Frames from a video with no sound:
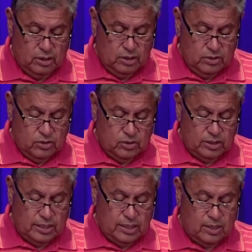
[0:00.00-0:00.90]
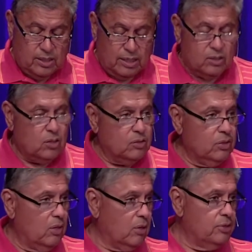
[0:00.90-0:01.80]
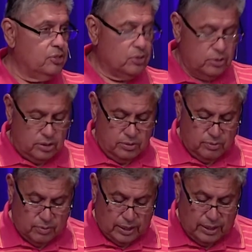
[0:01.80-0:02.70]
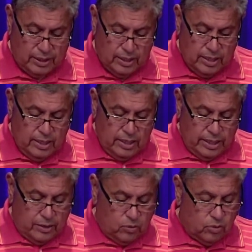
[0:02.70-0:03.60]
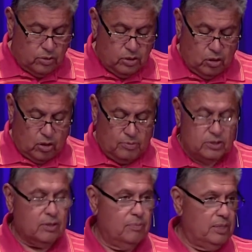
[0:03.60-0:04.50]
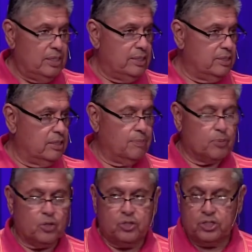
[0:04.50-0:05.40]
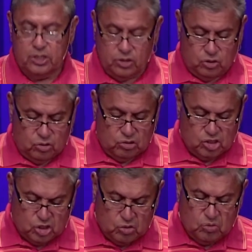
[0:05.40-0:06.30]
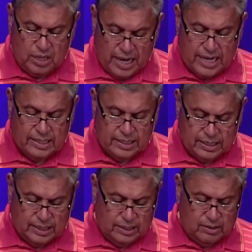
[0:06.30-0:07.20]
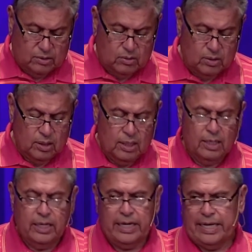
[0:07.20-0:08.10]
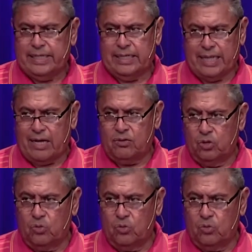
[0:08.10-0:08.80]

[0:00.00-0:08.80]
Church, again, God called the archers, right? and ordered the armies of the Medes and the Persians to shoot and kill and allow no